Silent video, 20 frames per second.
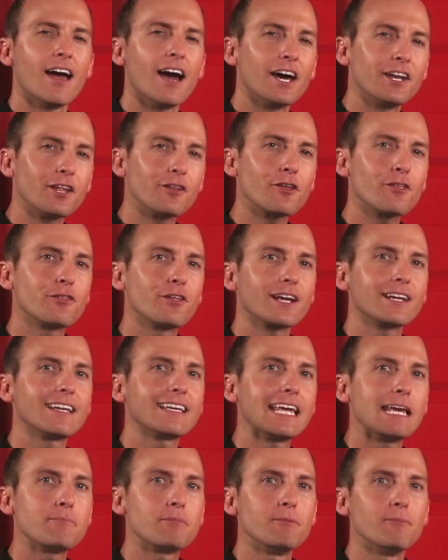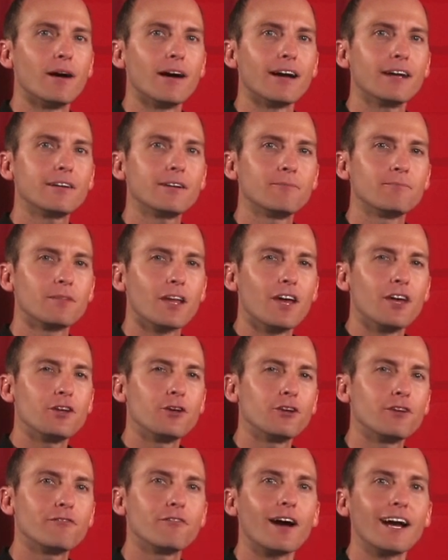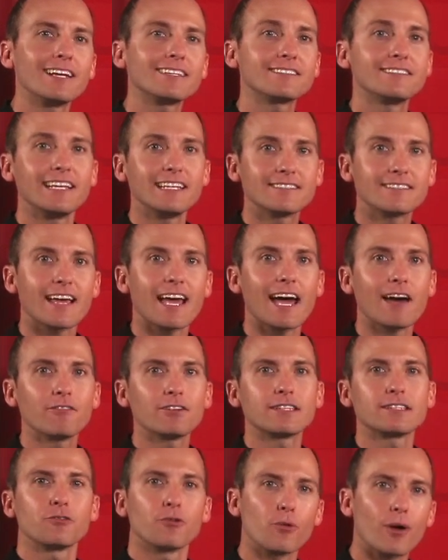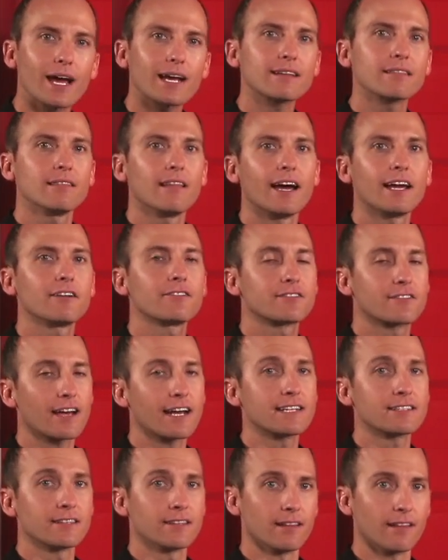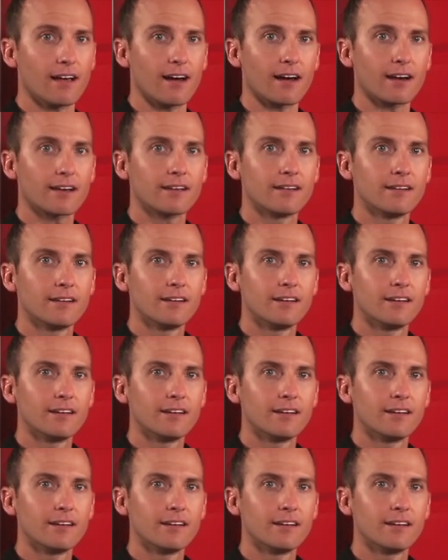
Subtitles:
Another thing to keep in mind, your device needs to have a direct line of sight to the lock.